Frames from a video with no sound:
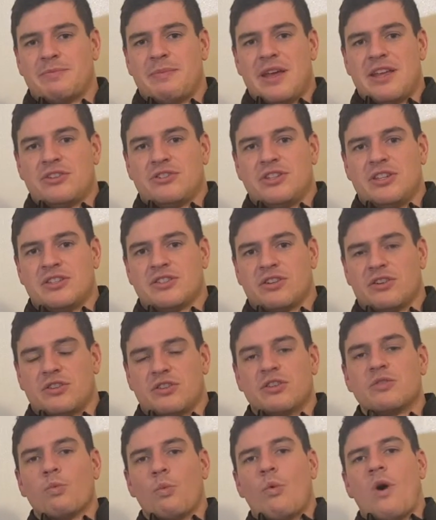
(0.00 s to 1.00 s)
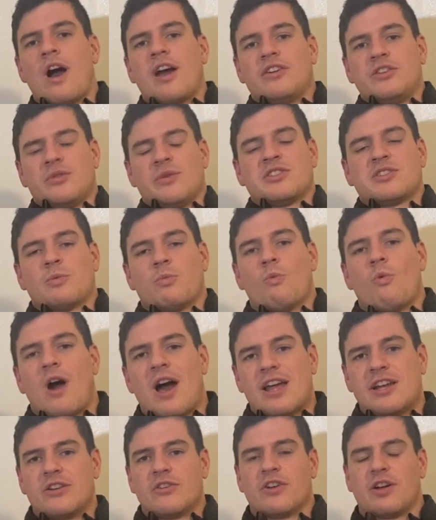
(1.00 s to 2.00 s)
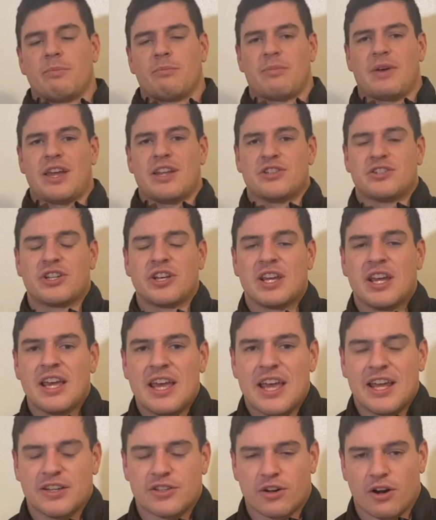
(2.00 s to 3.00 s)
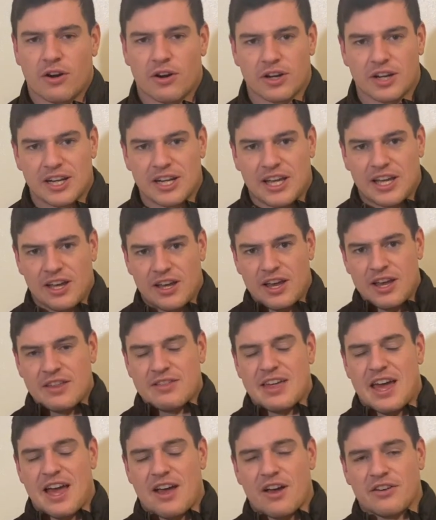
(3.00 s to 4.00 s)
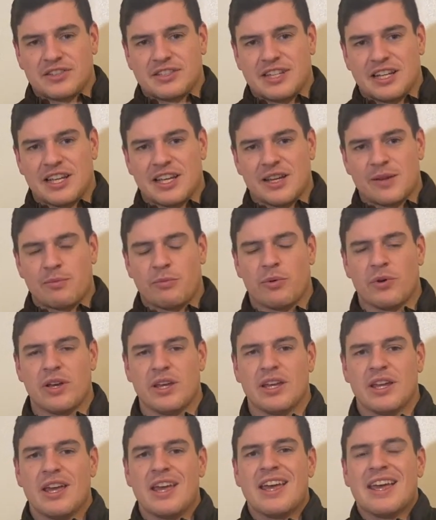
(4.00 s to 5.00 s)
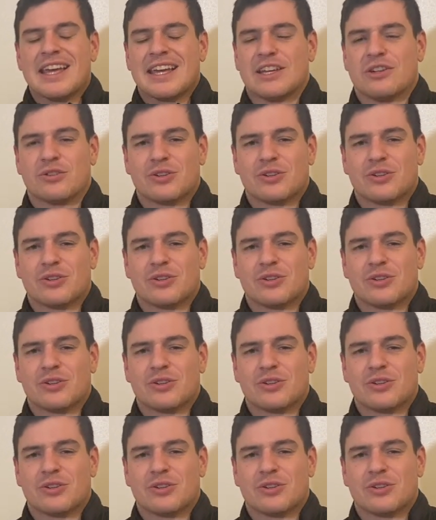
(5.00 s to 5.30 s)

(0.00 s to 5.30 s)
benches or doing some wide grip bench and targeting that sticking point can